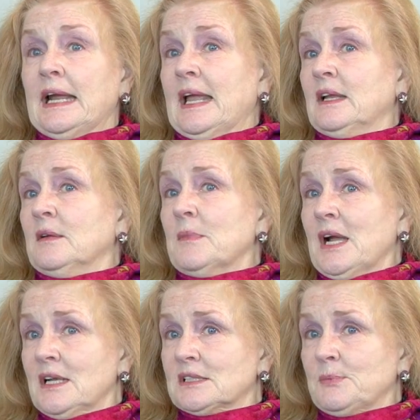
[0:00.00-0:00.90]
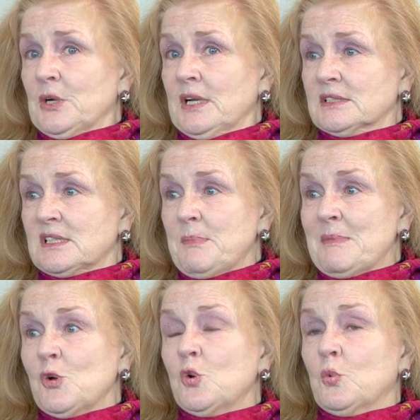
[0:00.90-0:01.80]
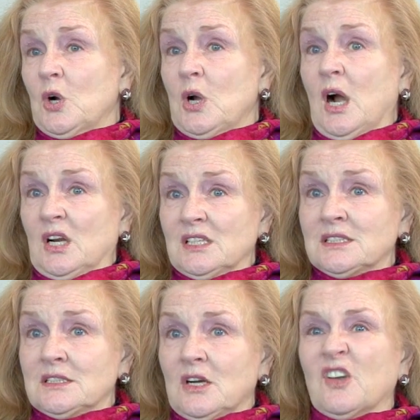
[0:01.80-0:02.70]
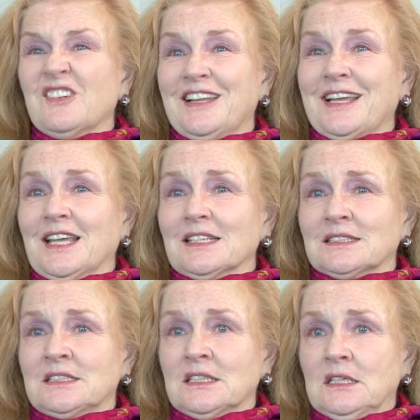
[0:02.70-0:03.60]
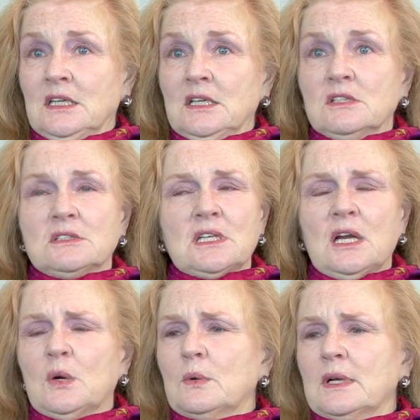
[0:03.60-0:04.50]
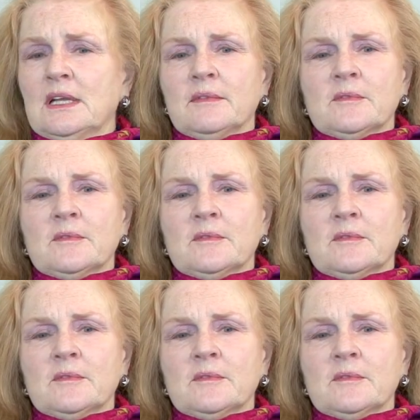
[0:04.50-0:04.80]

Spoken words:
And in my experience, the people who work hardest are the luckiest. So